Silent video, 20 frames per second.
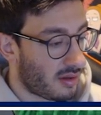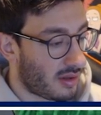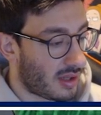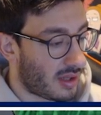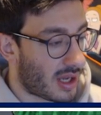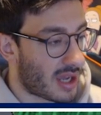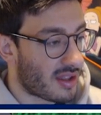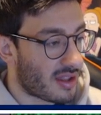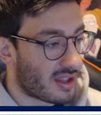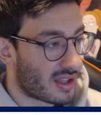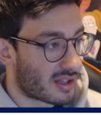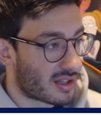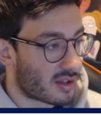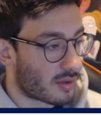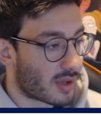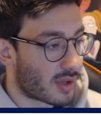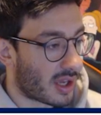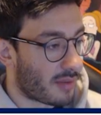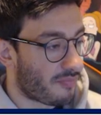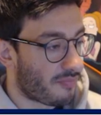I think that's
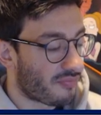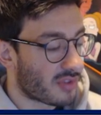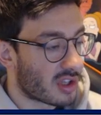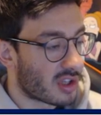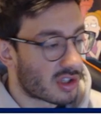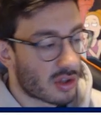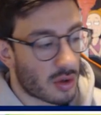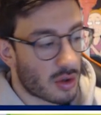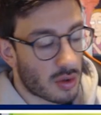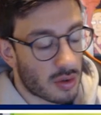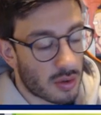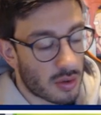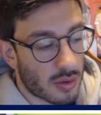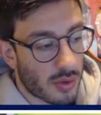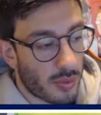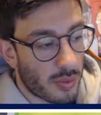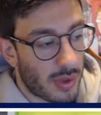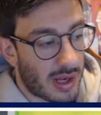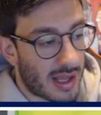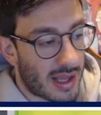okay. So
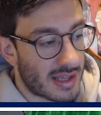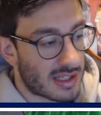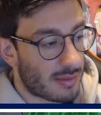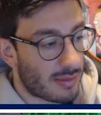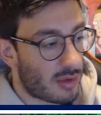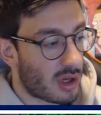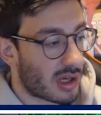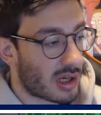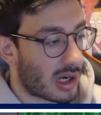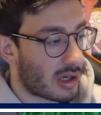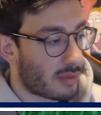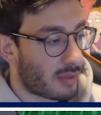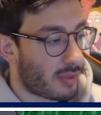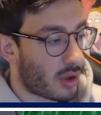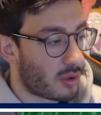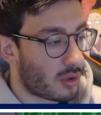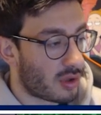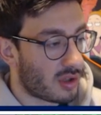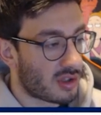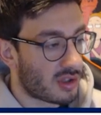we'll item lock our
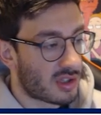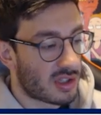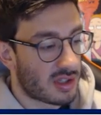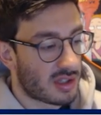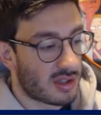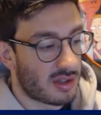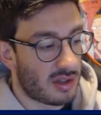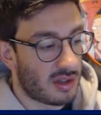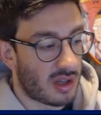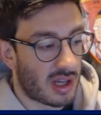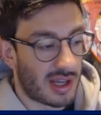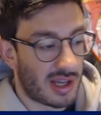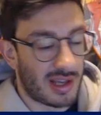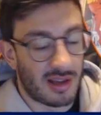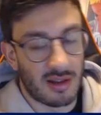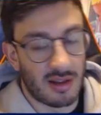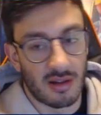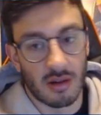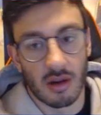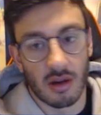opponents
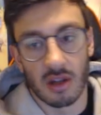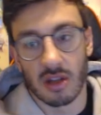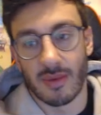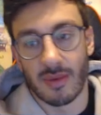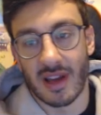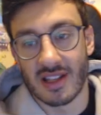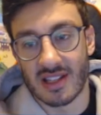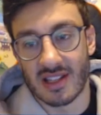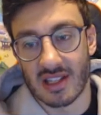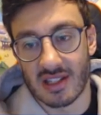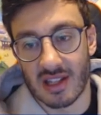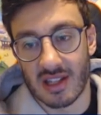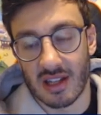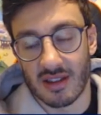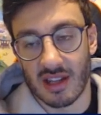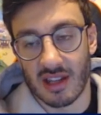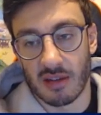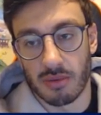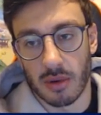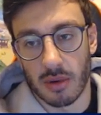on the basis
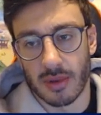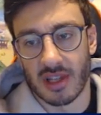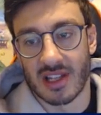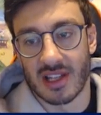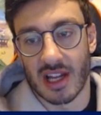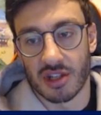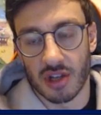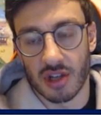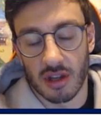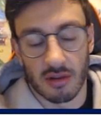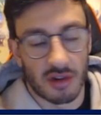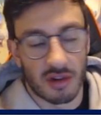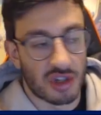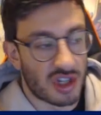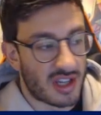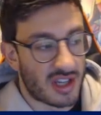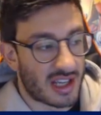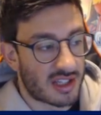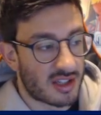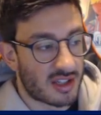that they'll probably attach another
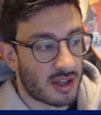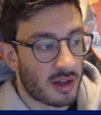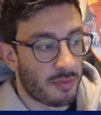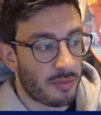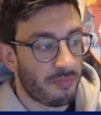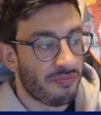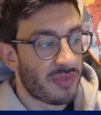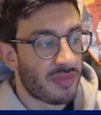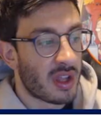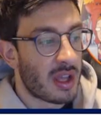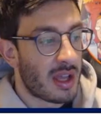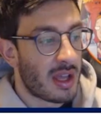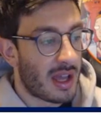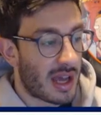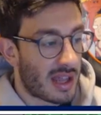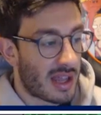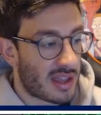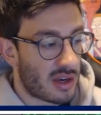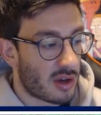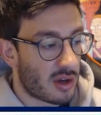energy next turn,
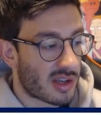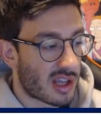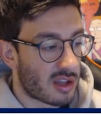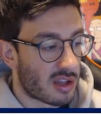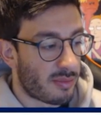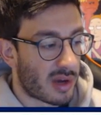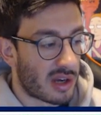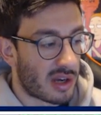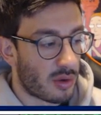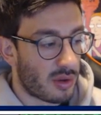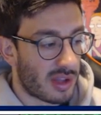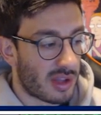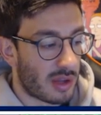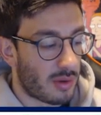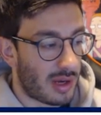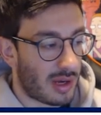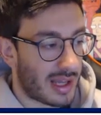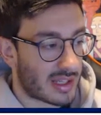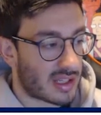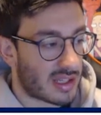and then knock out the Budew, and that
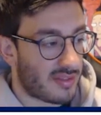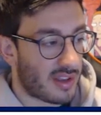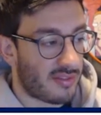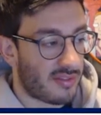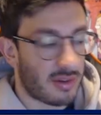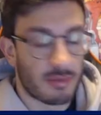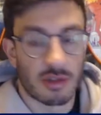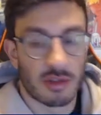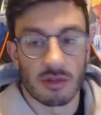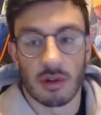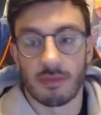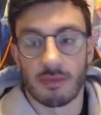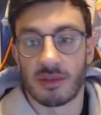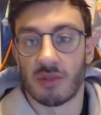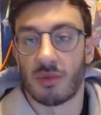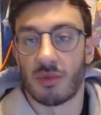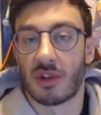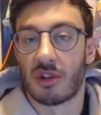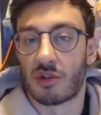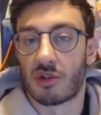will activate Flip the Script,
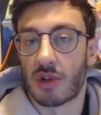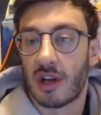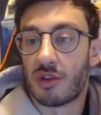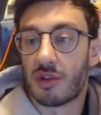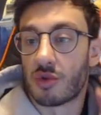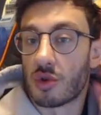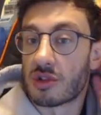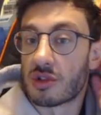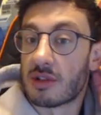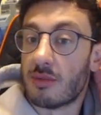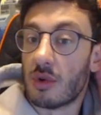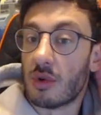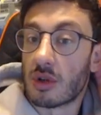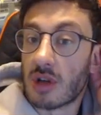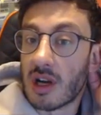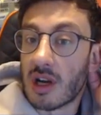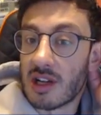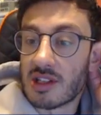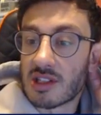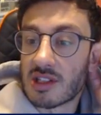and we can try and draw some more
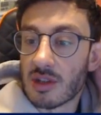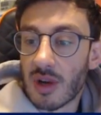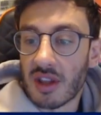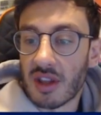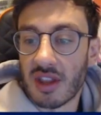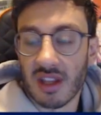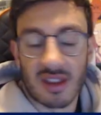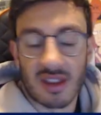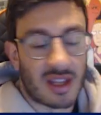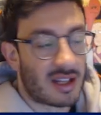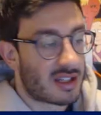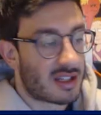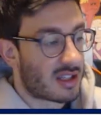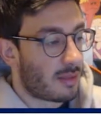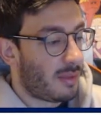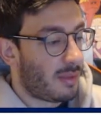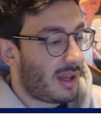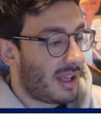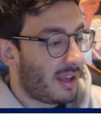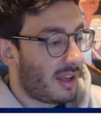cards. So I think that's
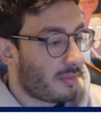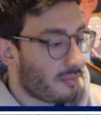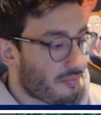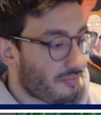the play.